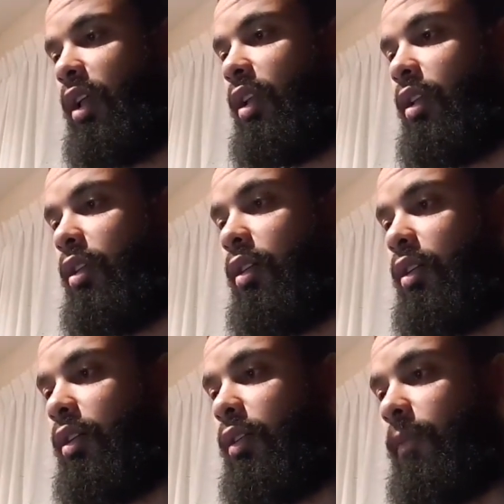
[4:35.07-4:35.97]
in
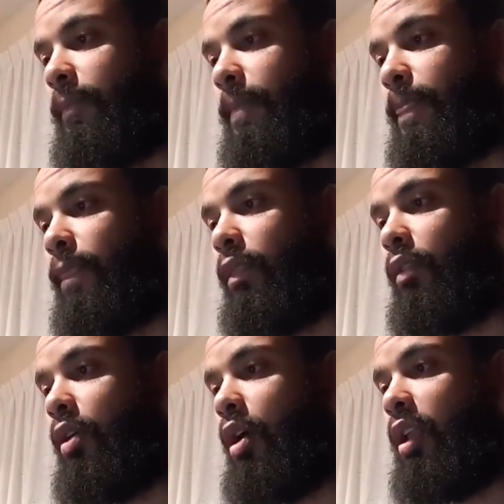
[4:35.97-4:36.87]
the
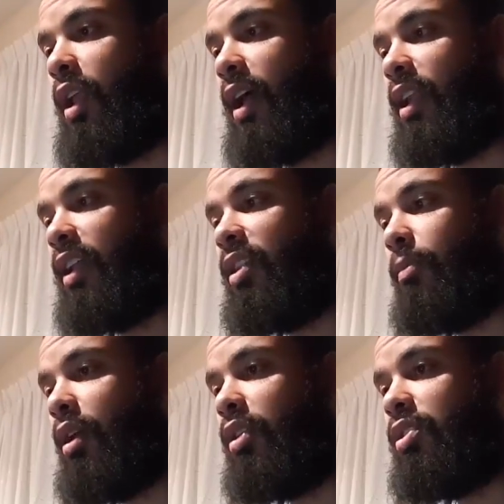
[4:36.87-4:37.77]
online
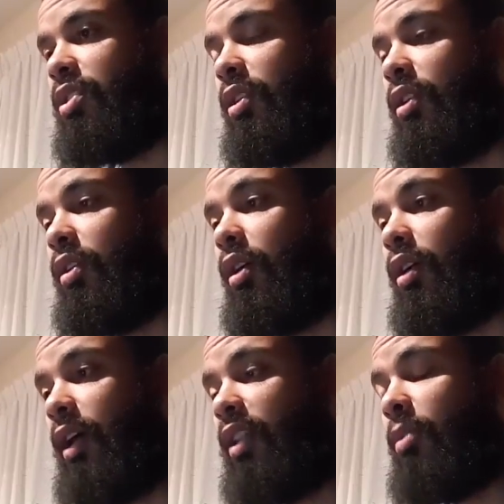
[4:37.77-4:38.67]
etymology
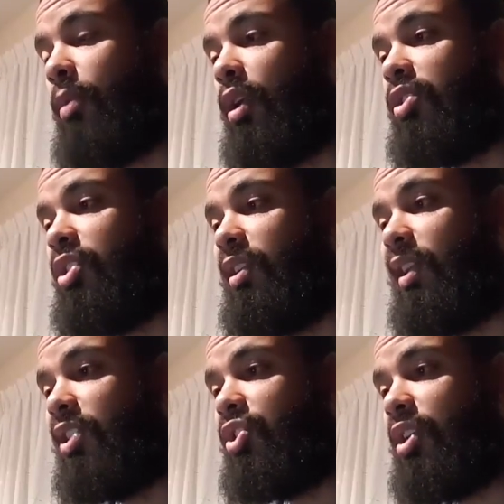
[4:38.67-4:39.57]
uh, etymology
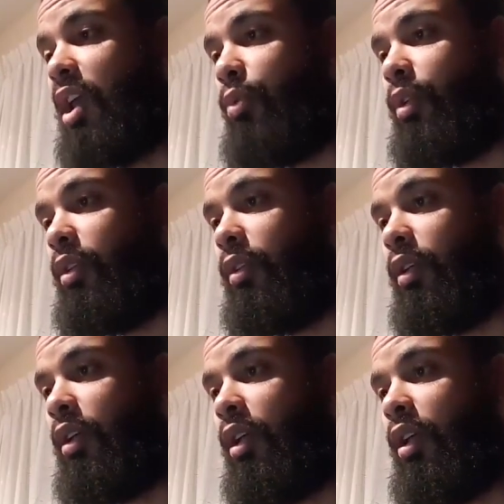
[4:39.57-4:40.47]
dictionary
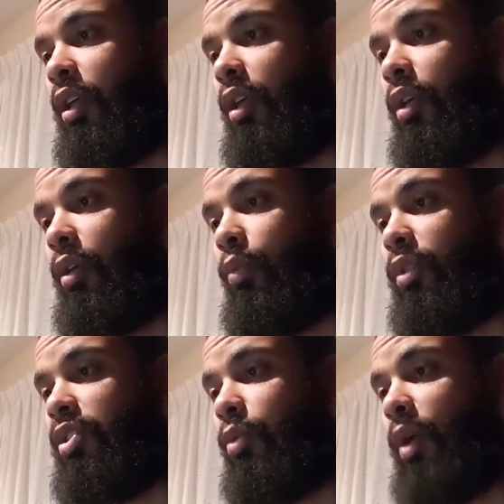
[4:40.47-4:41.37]

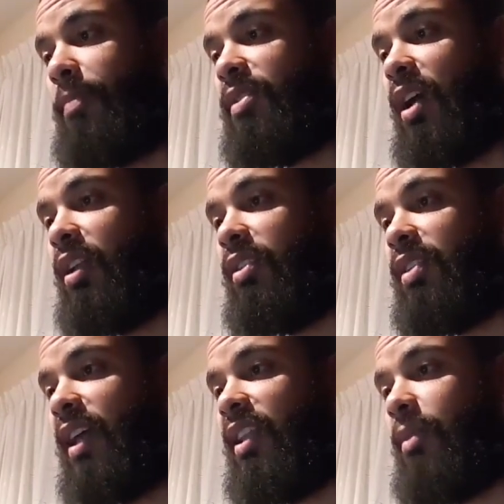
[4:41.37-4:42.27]
which the website is
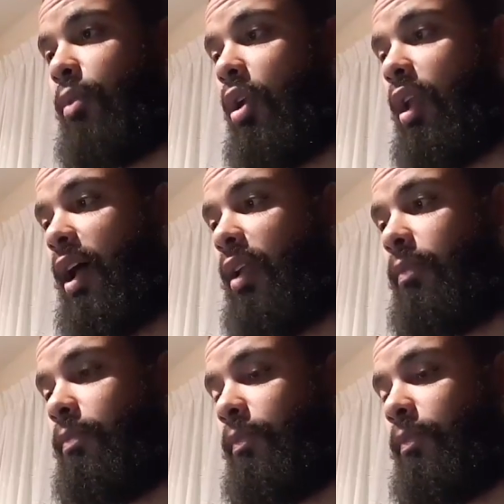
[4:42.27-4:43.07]
etym online